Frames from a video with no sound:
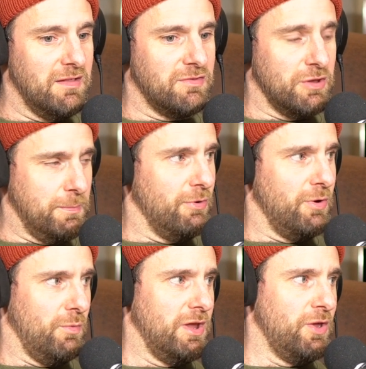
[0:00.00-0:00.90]
to the
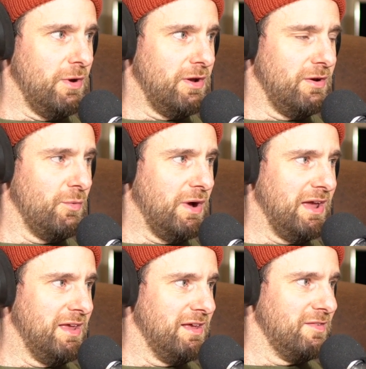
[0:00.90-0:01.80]
point where you went
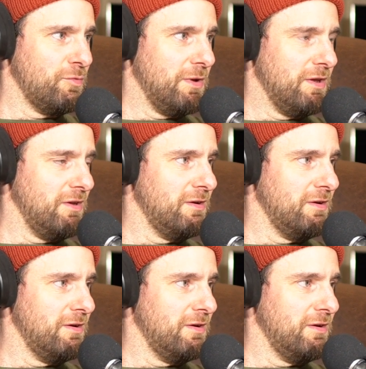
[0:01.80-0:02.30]
away and spent